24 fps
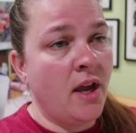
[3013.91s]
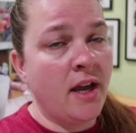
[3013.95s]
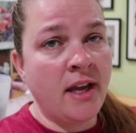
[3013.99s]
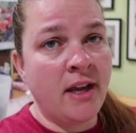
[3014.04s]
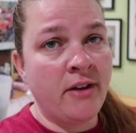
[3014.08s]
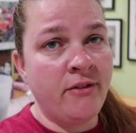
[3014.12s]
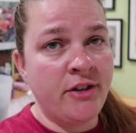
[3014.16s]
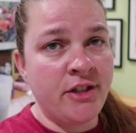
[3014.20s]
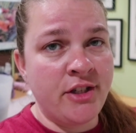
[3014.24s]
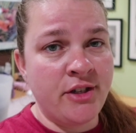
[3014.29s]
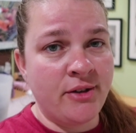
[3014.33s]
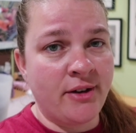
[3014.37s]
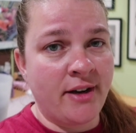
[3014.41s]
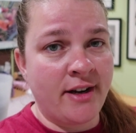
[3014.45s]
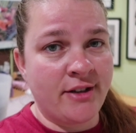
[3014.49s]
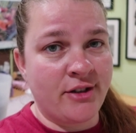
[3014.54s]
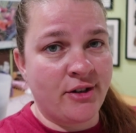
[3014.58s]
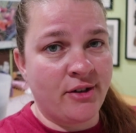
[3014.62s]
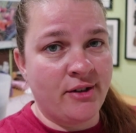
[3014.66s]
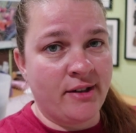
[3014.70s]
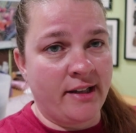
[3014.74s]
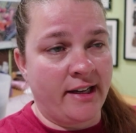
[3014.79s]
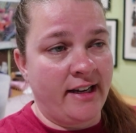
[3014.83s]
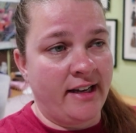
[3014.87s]
and give it to you
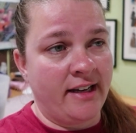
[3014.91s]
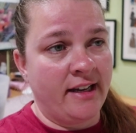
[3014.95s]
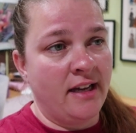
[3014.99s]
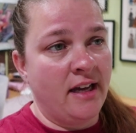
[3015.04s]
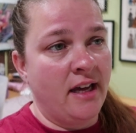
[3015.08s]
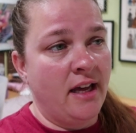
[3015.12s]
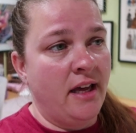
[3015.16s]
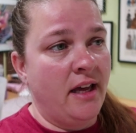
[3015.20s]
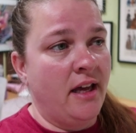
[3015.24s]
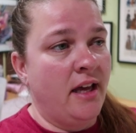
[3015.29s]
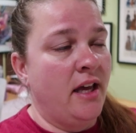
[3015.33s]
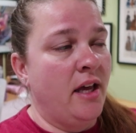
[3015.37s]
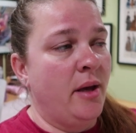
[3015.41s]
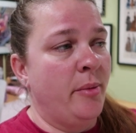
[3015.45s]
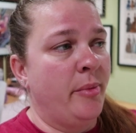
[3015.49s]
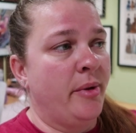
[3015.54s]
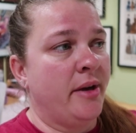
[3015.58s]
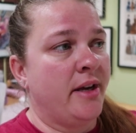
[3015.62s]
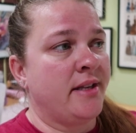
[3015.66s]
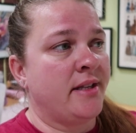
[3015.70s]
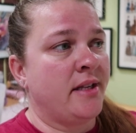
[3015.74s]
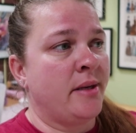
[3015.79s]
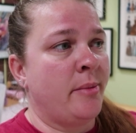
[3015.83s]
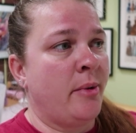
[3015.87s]
guys early,
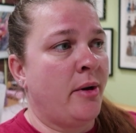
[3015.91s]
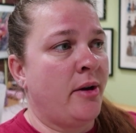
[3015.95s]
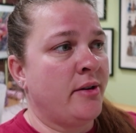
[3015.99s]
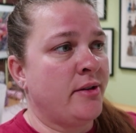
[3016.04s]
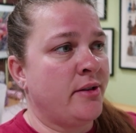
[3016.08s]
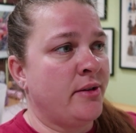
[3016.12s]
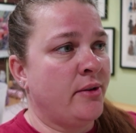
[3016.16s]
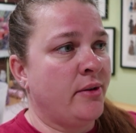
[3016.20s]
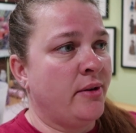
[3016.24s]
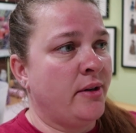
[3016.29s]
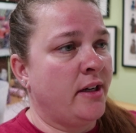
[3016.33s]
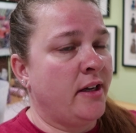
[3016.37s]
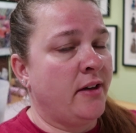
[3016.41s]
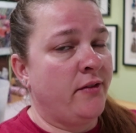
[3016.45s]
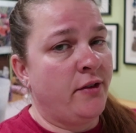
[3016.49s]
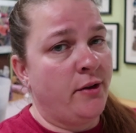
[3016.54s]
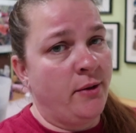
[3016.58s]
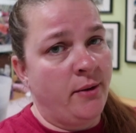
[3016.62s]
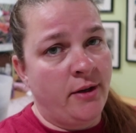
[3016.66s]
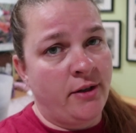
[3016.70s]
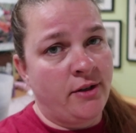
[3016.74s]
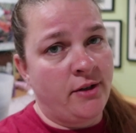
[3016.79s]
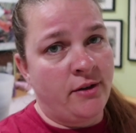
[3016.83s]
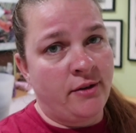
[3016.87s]
because I'm also gonna give
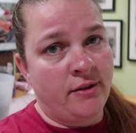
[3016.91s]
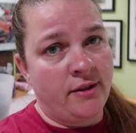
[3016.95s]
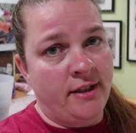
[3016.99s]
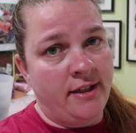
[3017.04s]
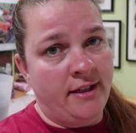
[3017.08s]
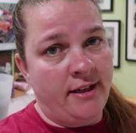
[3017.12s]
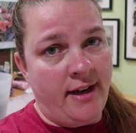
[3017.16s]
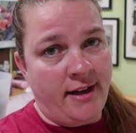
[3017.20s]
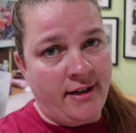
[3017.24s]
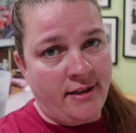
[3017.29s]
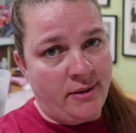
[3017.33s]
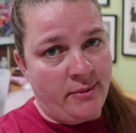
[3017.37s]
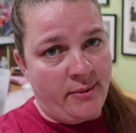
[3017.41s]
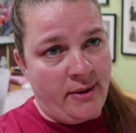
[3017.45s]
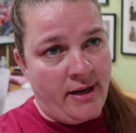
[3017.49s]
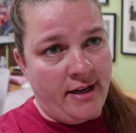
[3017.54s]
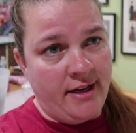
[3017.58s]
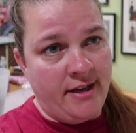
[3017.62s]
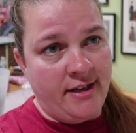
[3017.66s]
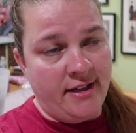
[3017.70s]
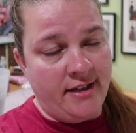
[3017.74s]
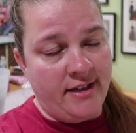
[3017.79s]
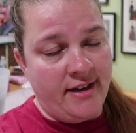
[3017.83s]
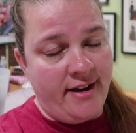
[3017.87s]
you it early next
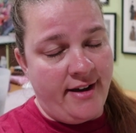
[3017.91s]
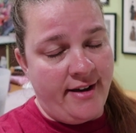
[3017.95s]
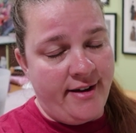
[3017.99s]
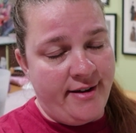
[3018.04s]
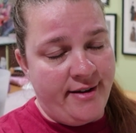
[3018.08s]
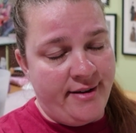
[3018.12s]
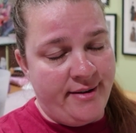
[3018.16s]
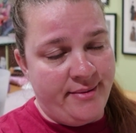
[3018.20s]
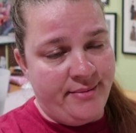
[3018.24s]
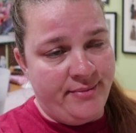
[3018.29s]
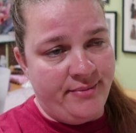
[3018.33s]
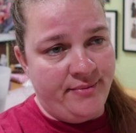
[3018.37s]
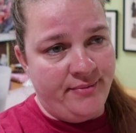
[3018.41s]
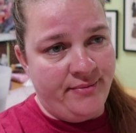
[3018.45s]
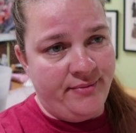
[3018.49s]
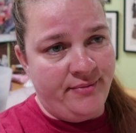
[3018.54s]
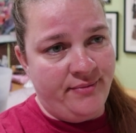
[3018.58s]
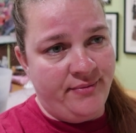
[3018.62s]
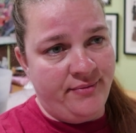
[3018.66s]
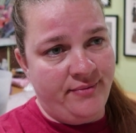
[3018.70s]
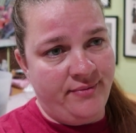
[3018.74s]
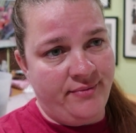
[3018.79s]
week, um,